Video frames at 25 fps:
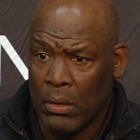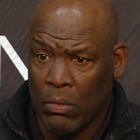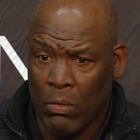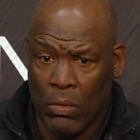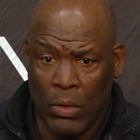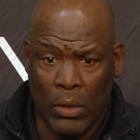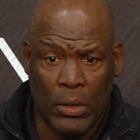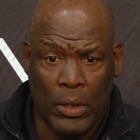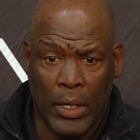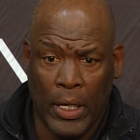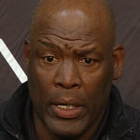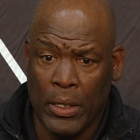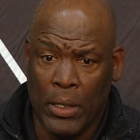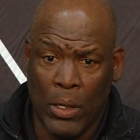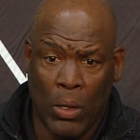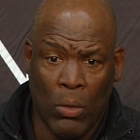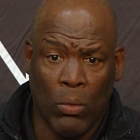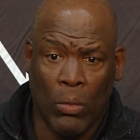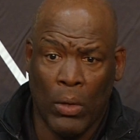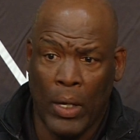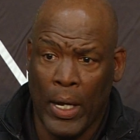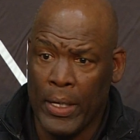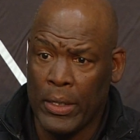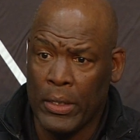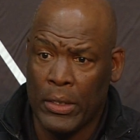what they don't
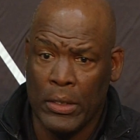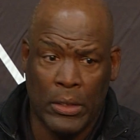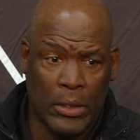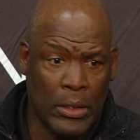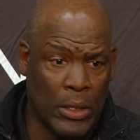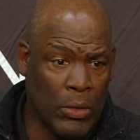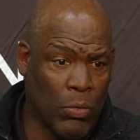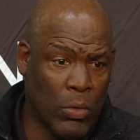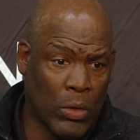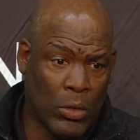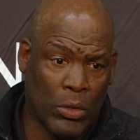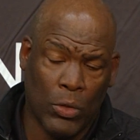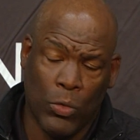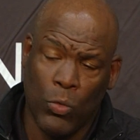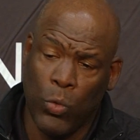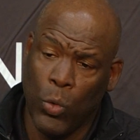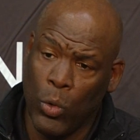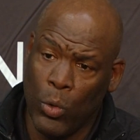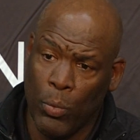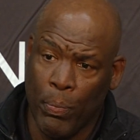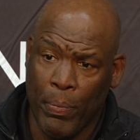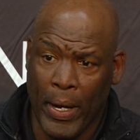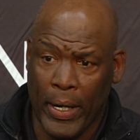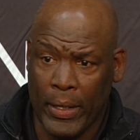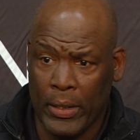like to see, what the
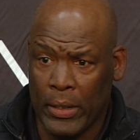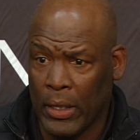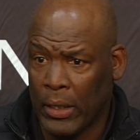quarterback